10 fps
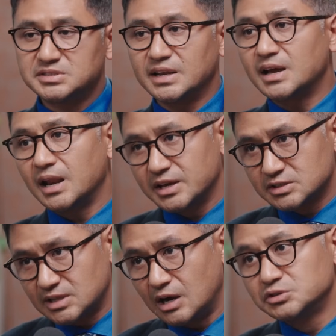then collects
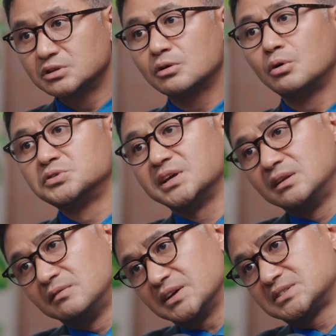1,000 crores and
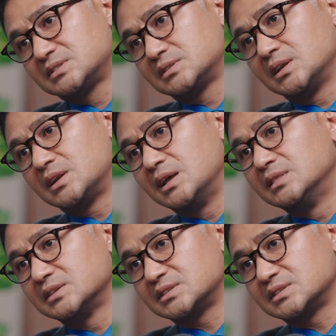invests it in this